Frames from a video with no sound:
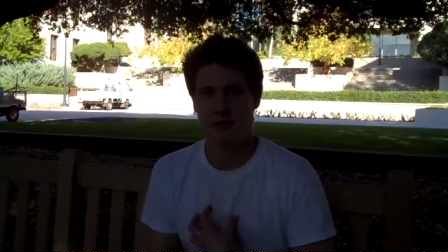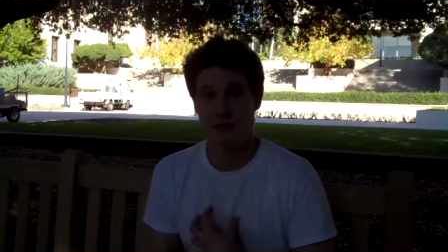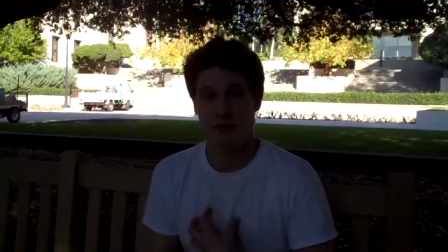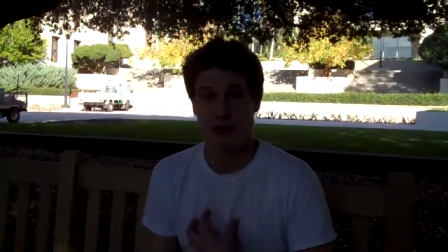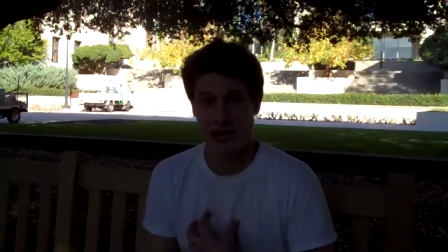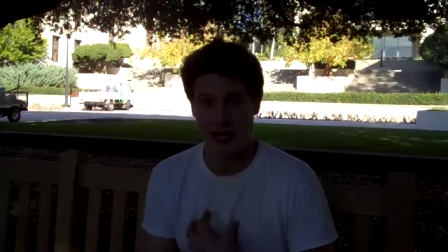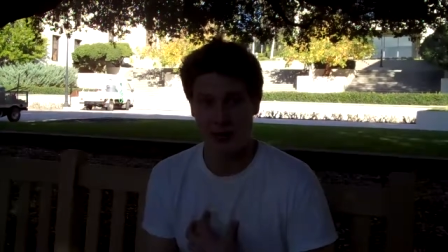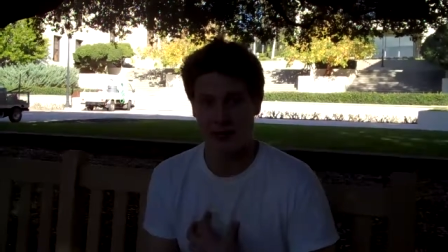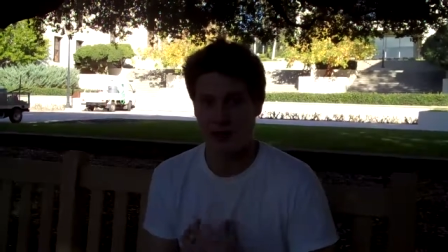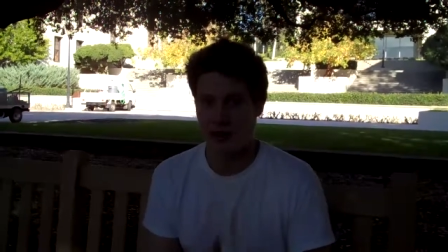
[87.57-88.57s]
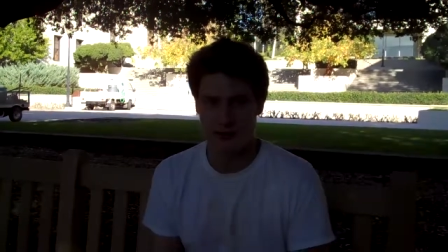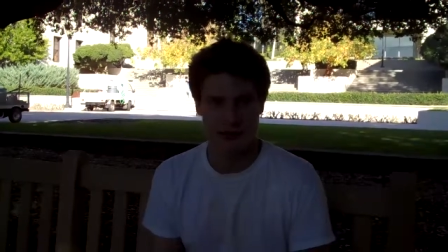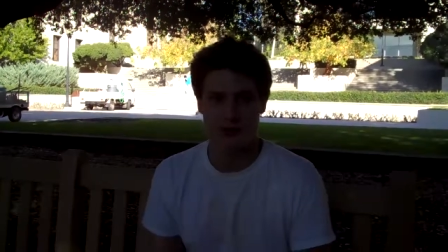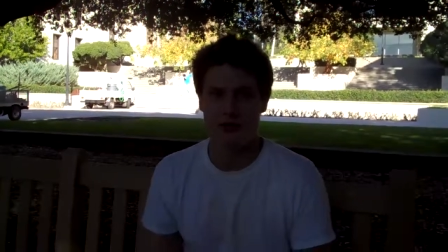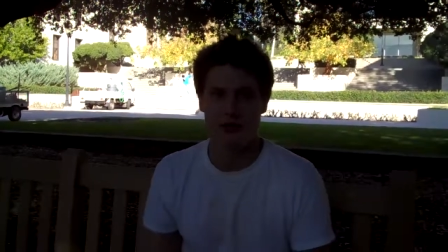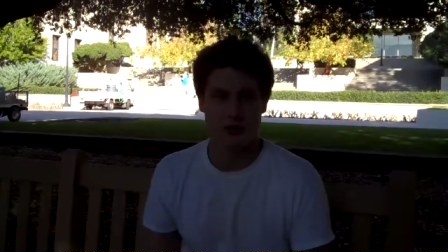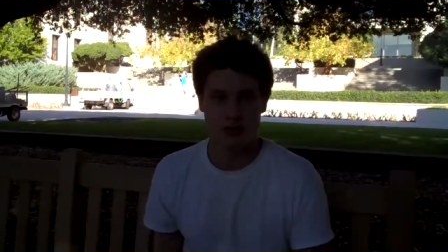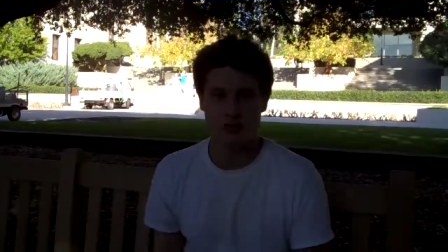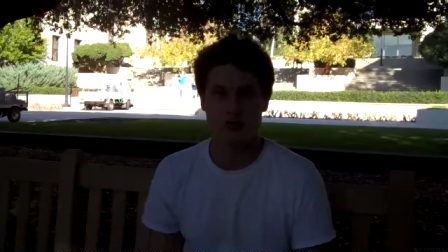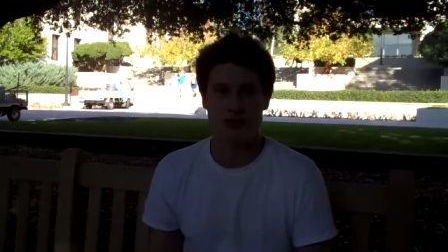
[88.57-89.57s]
people who care. Oxy is one of
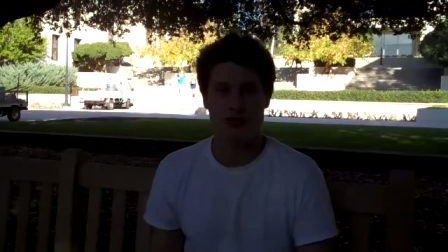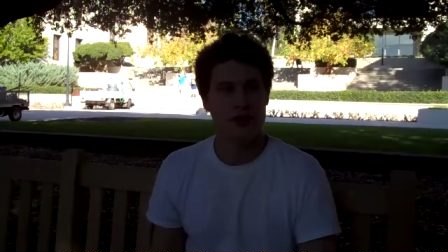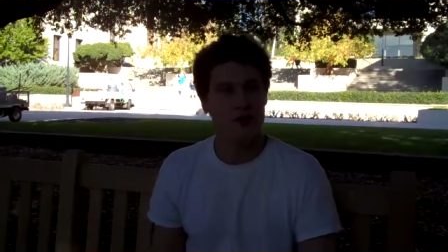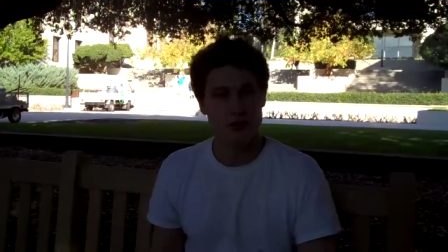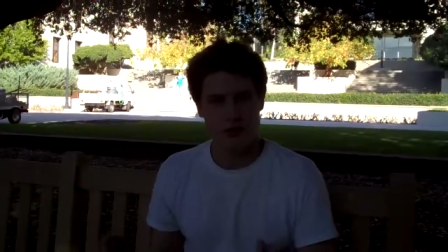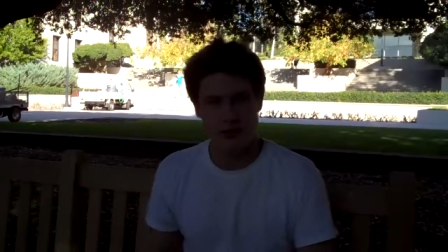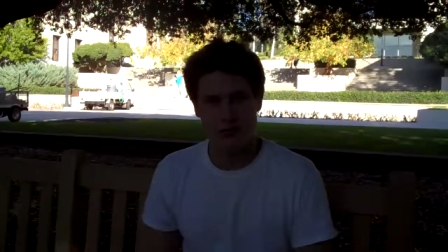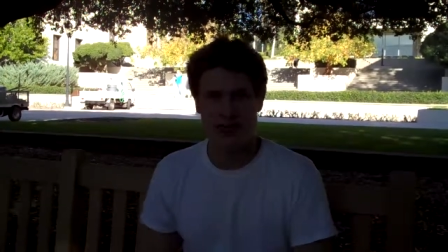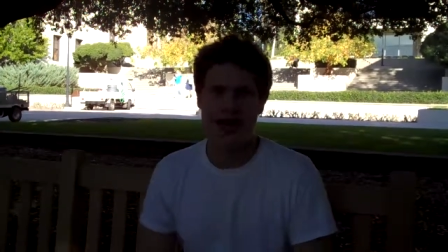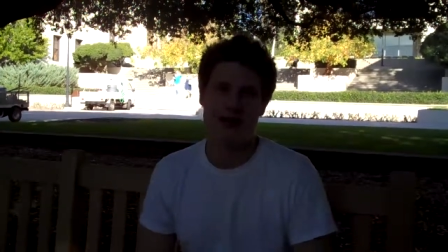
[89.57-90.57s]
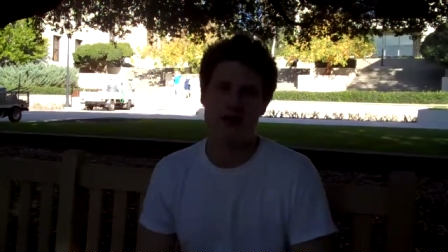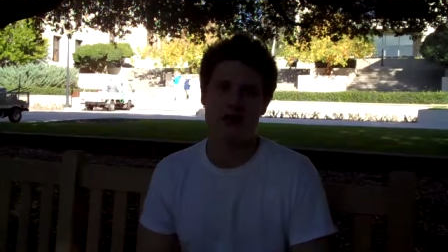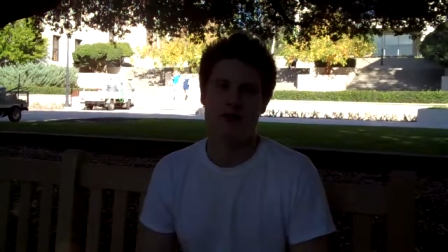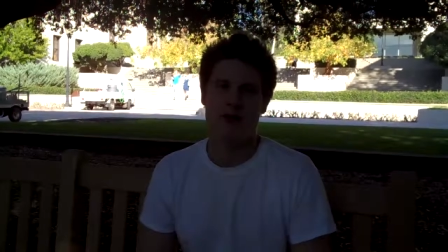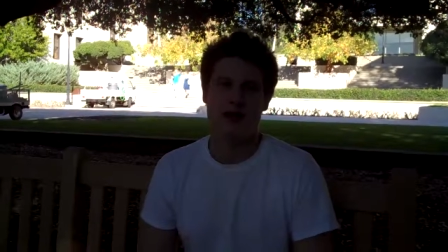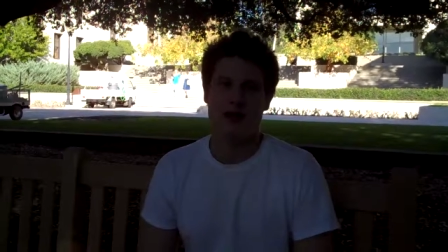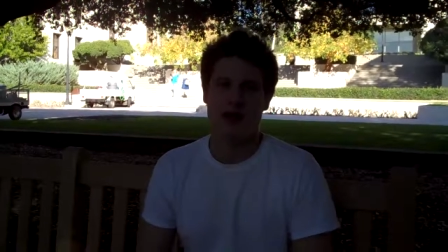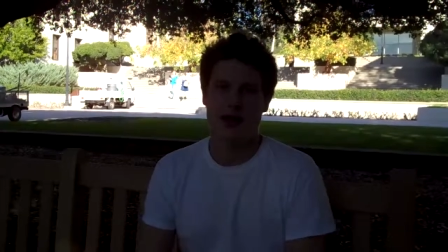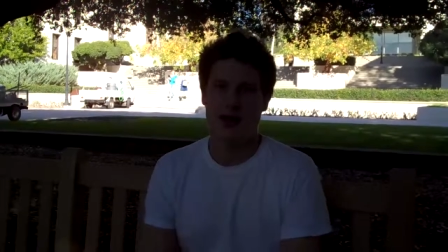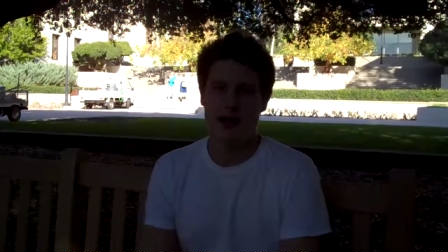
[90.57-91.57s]
those schools where people care.
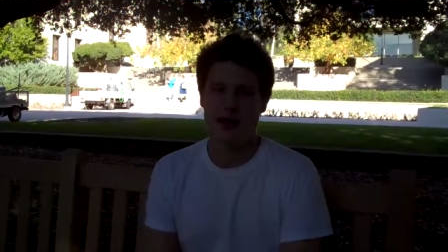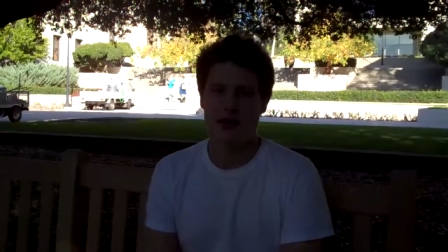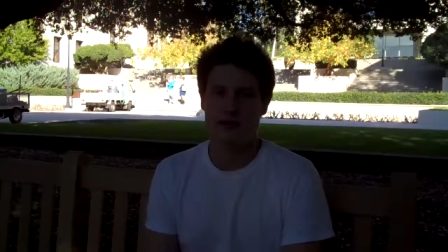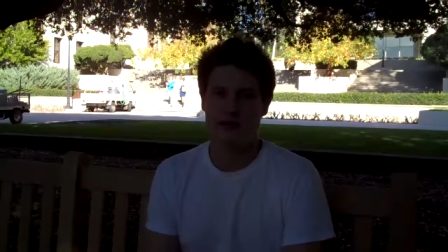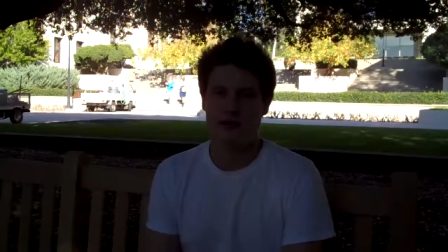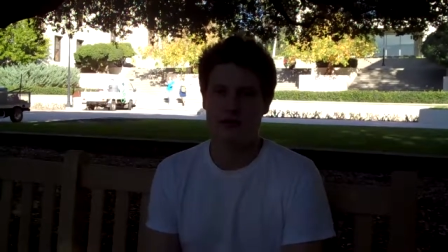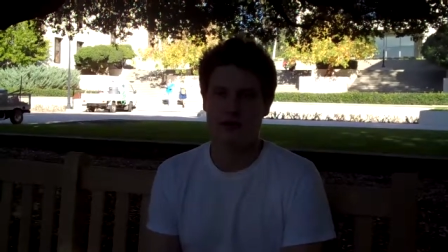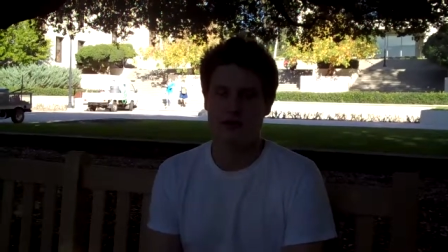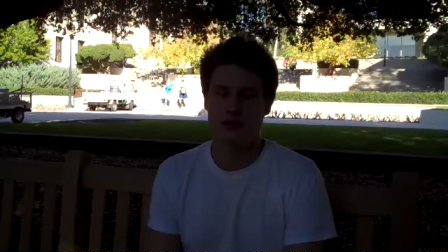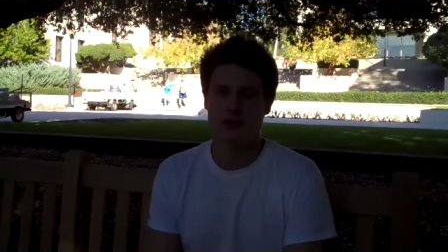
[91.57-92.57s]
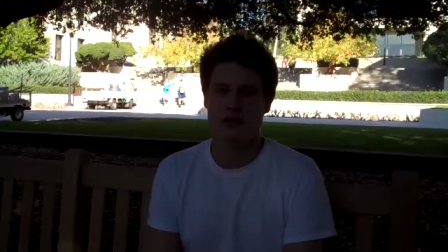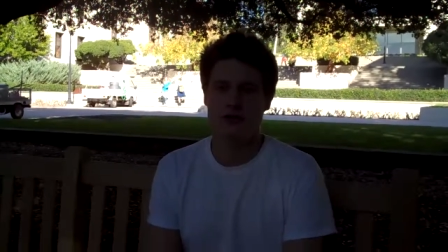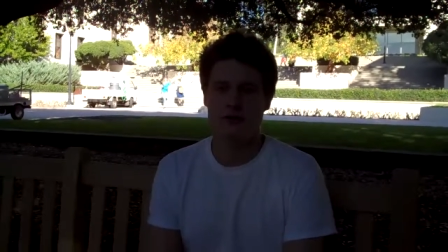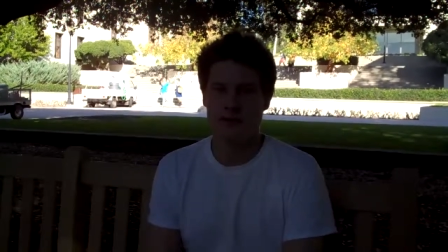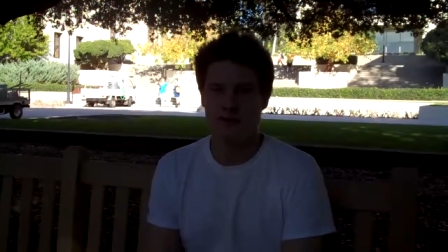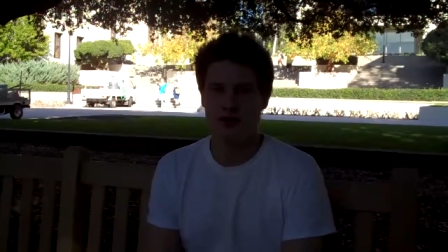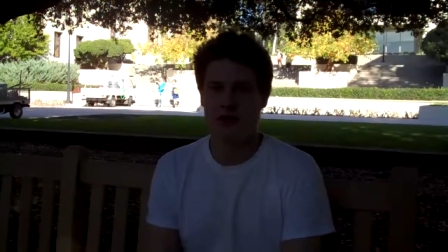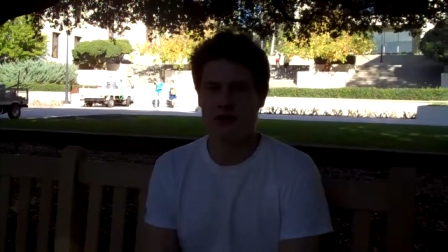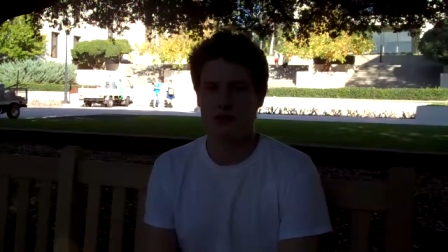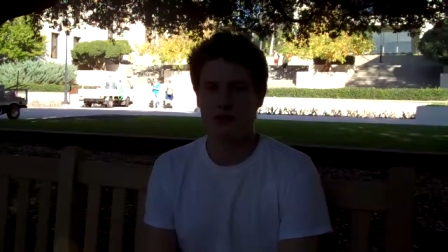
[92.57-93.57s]
And you have to think
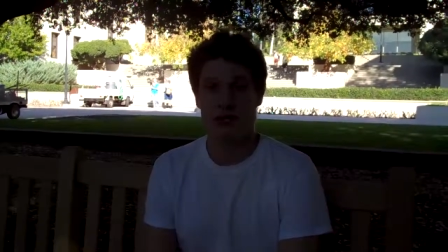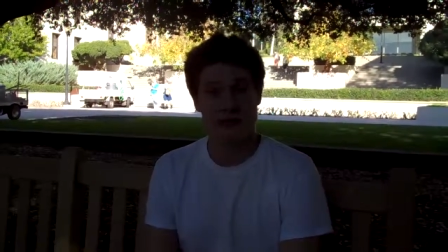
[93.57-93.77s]
about what your